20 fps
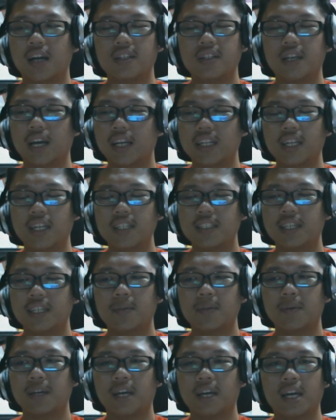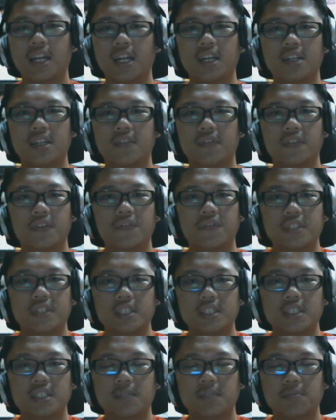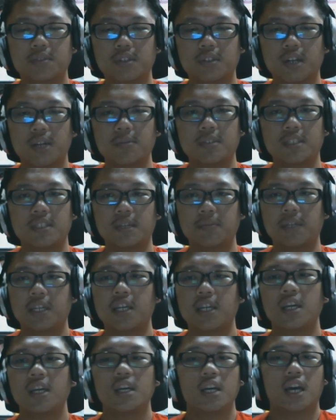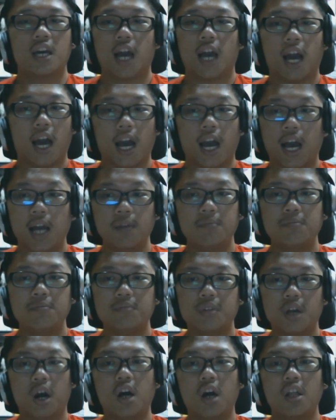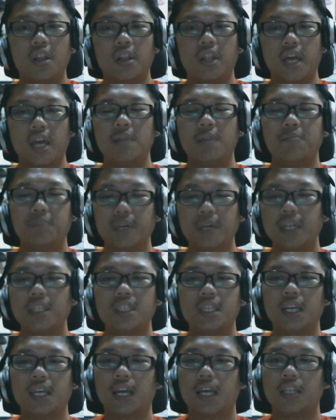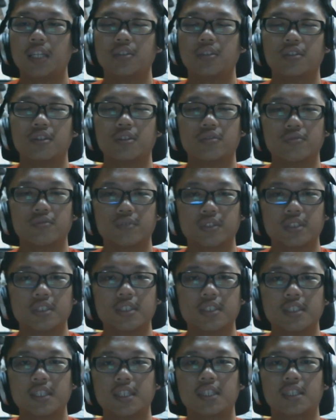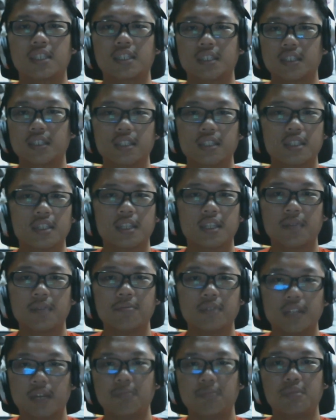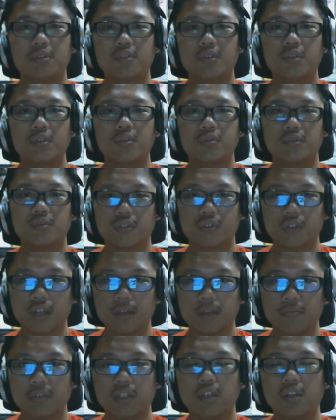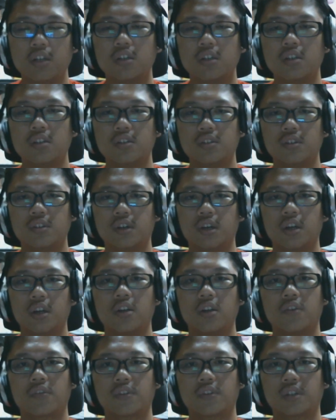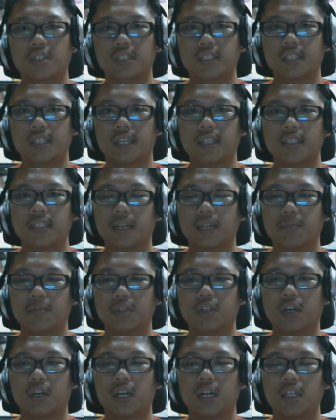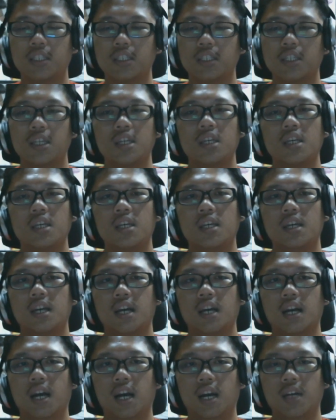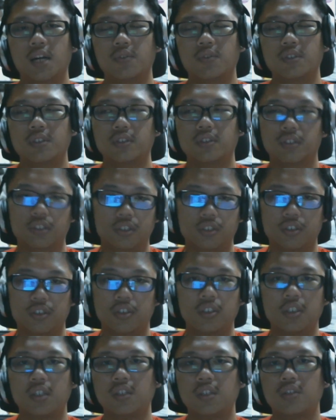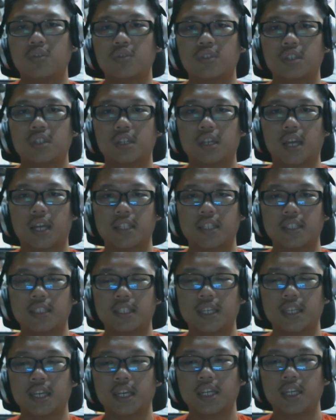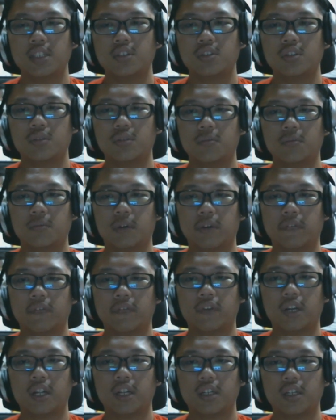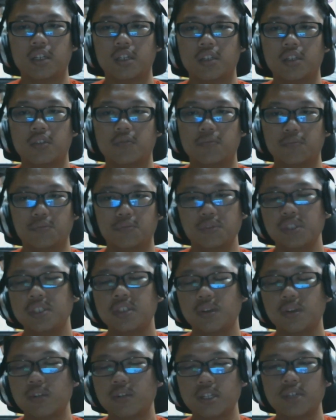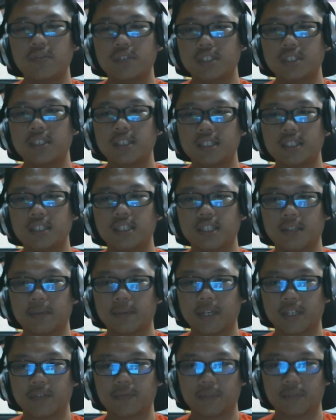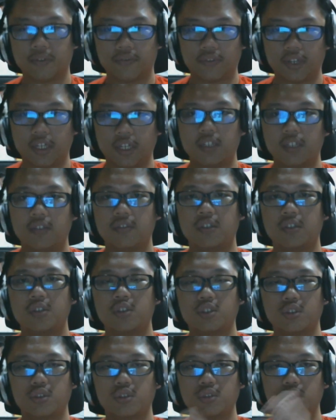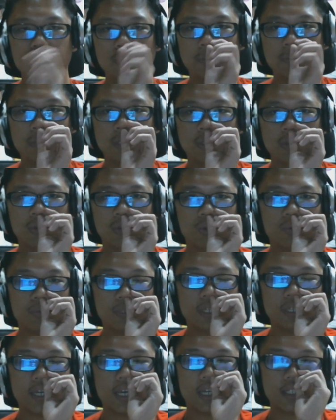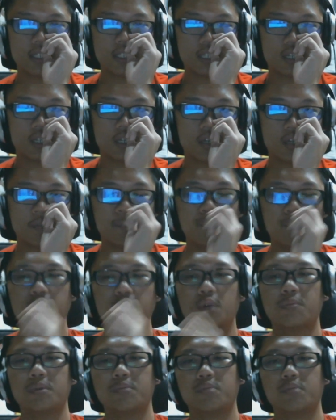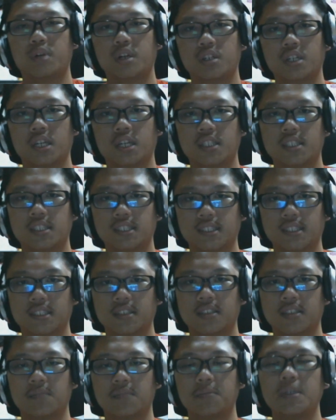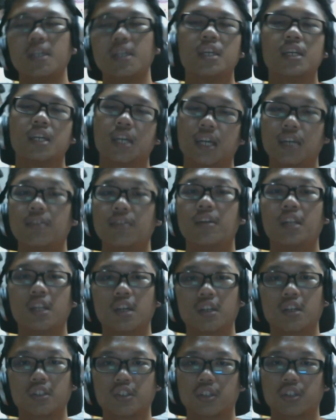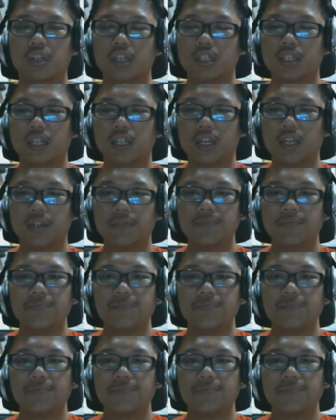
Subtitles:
at that time I had like 15 subscribers. I'm like, I'm not that big yet, you know, just like let me grow, you know, let me learn, you know. And of course at that you know, I was just still using NCH, you know. My friend only recently, like, my friend introduced me to OBS, open broadcasting system, and I really enjoy it now.